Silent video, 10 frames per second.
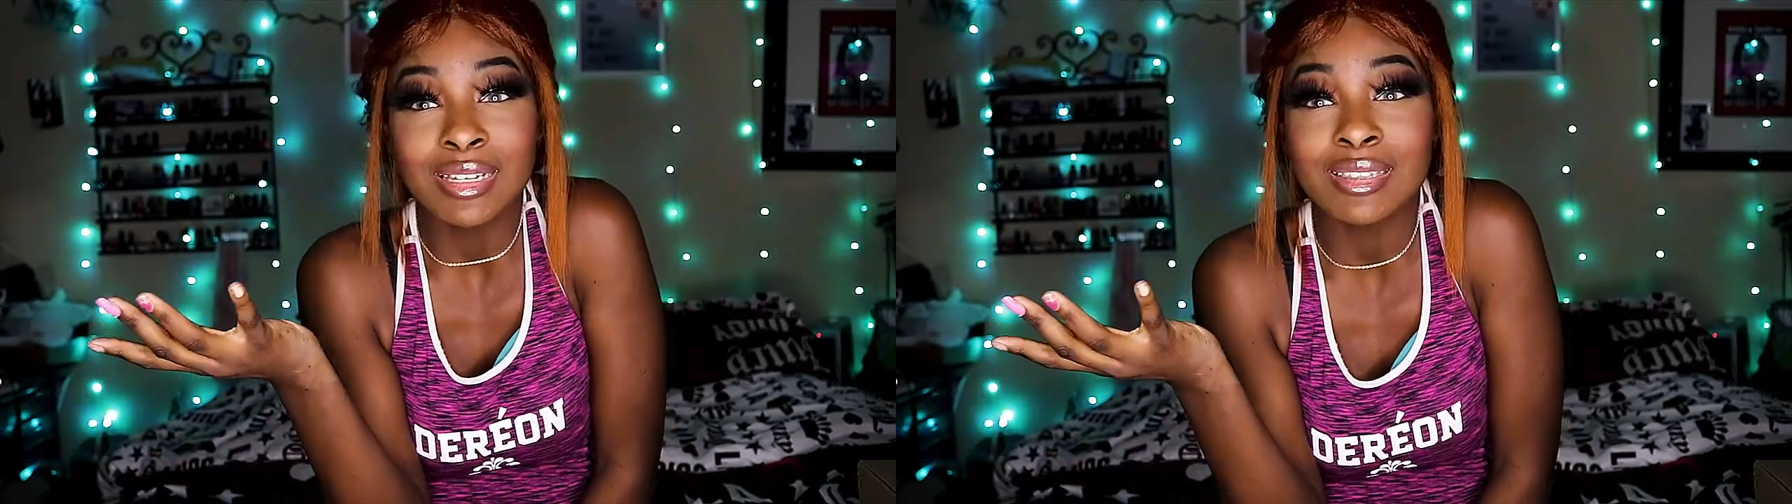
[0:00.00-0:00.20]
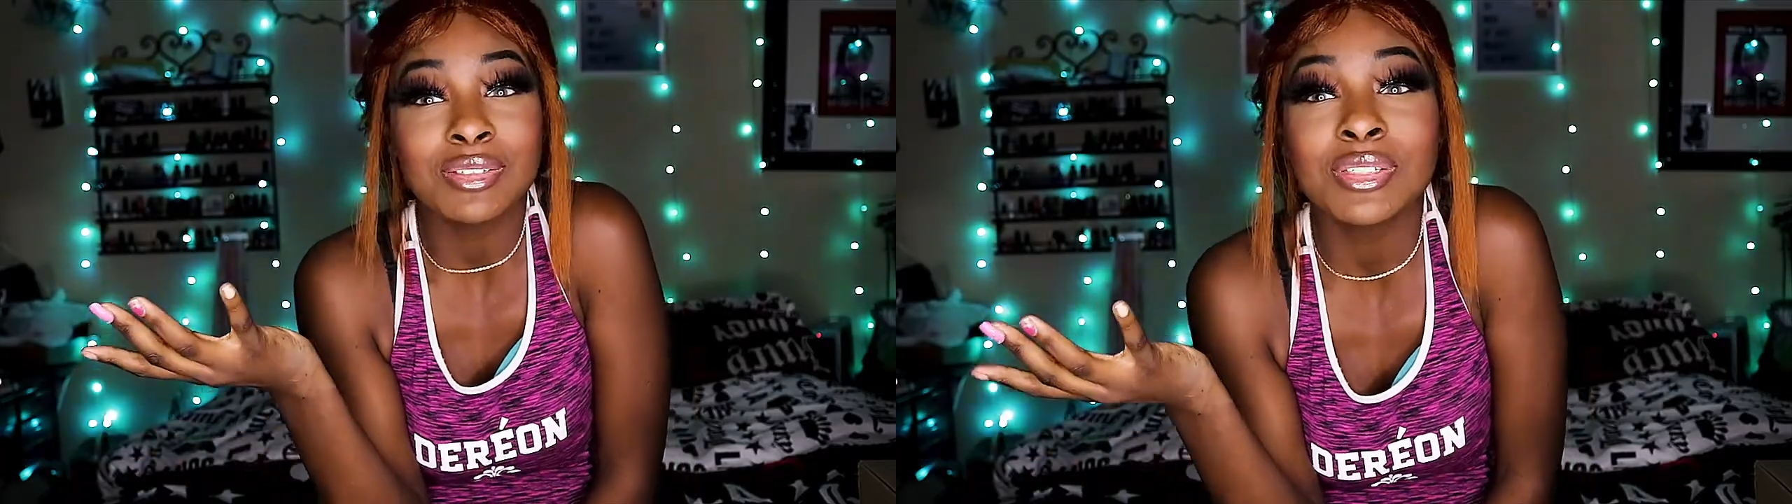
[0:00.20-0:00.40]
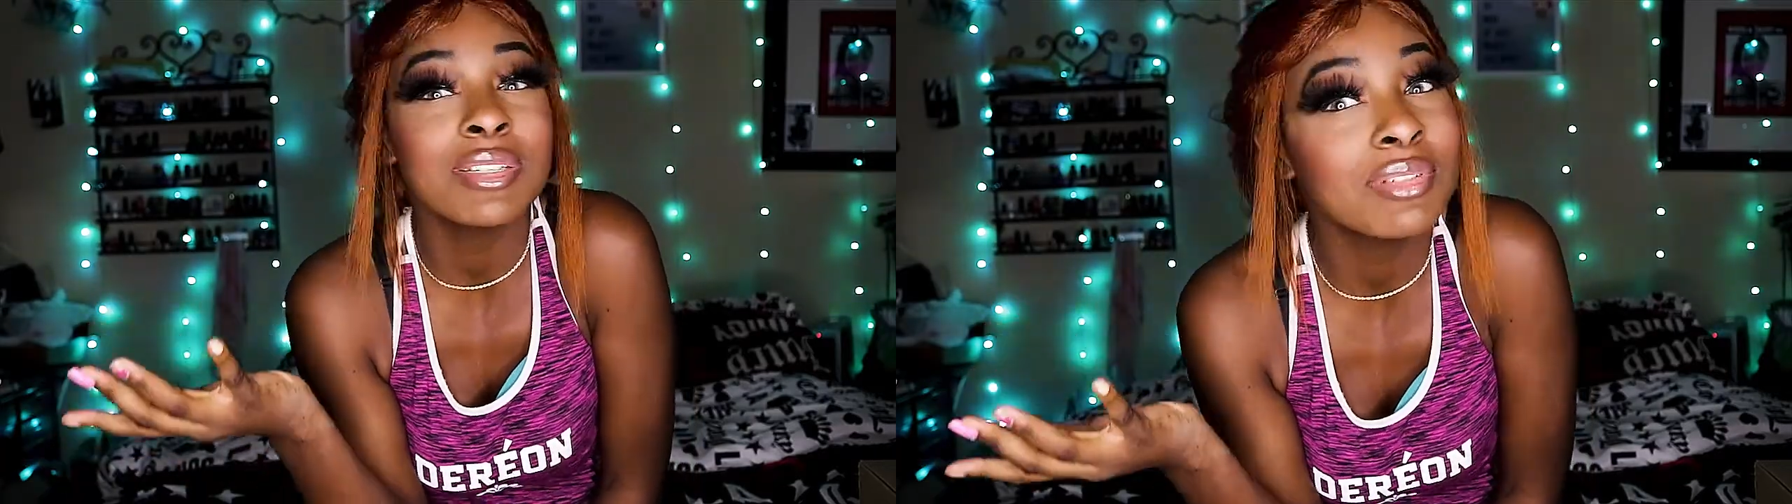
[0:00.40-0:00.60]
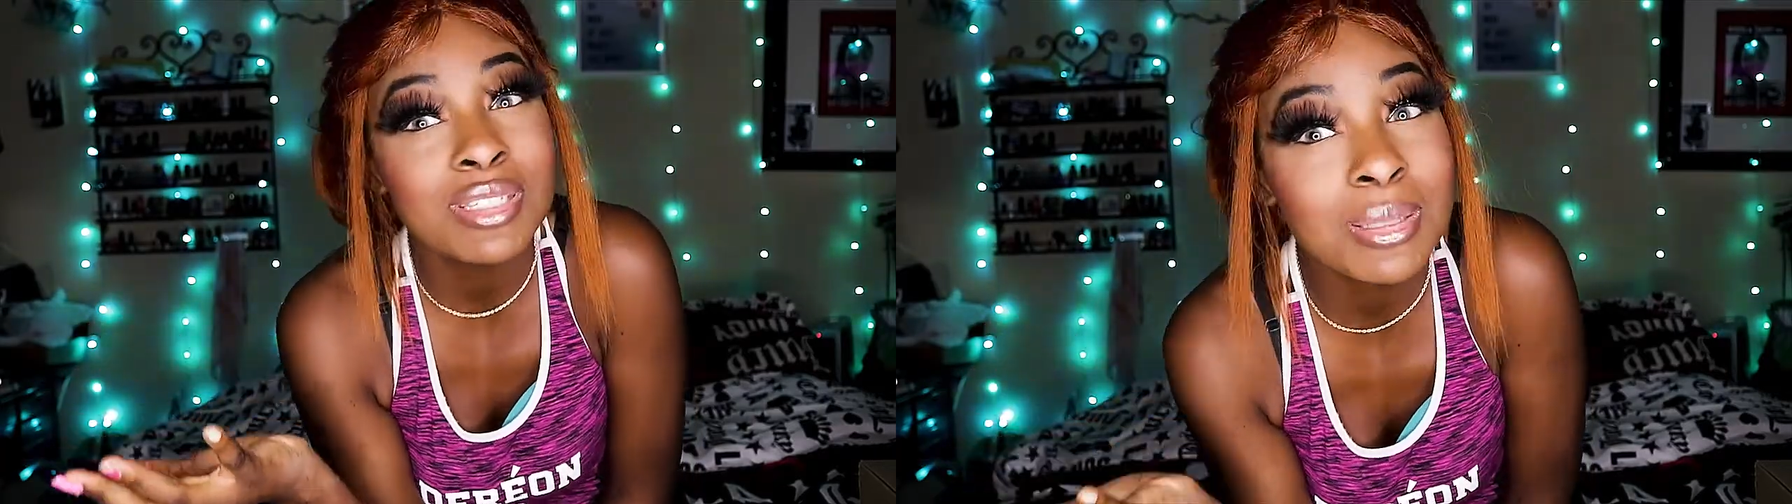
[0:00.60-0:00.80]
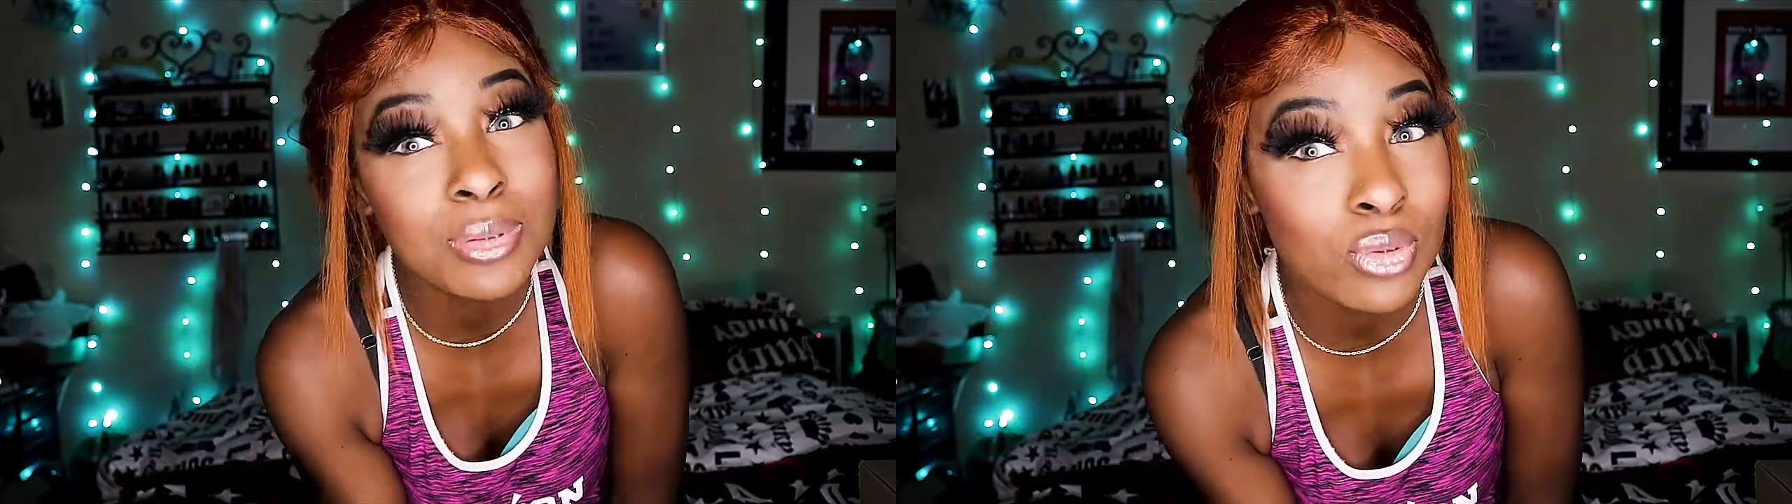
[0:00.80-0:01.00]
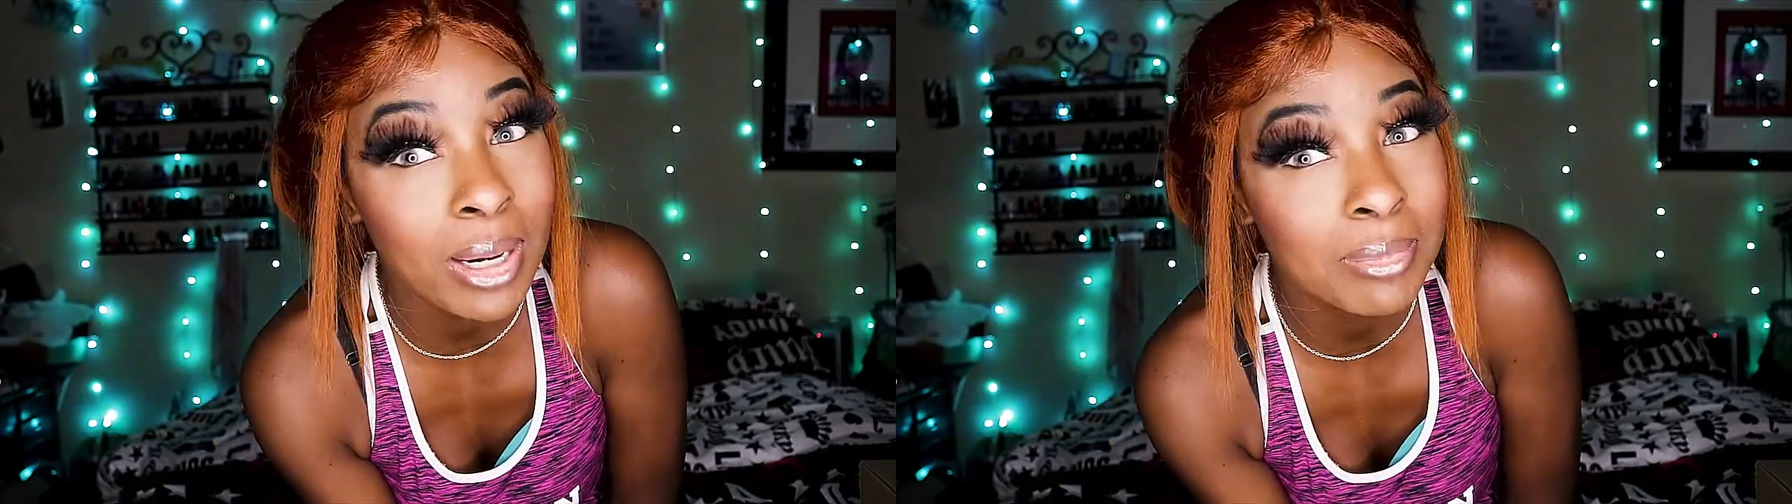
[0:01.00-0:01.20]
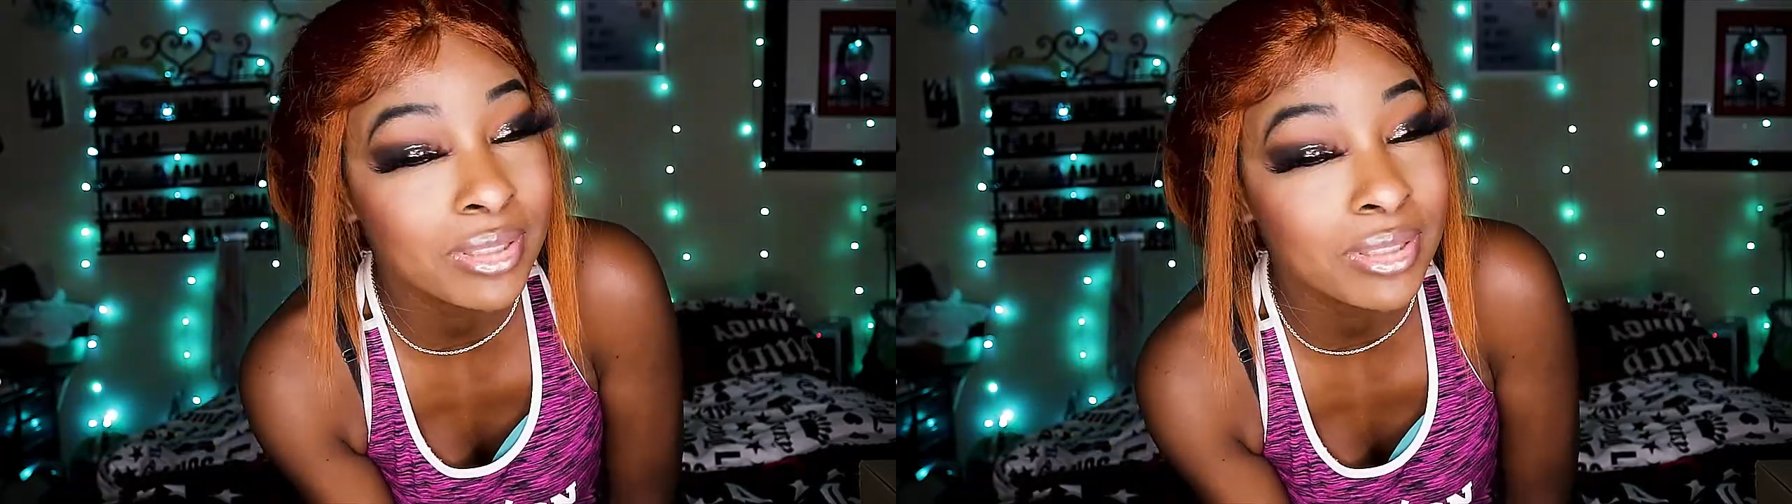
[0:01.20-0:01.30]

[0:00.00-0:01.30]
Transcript: Like there's even a subscribe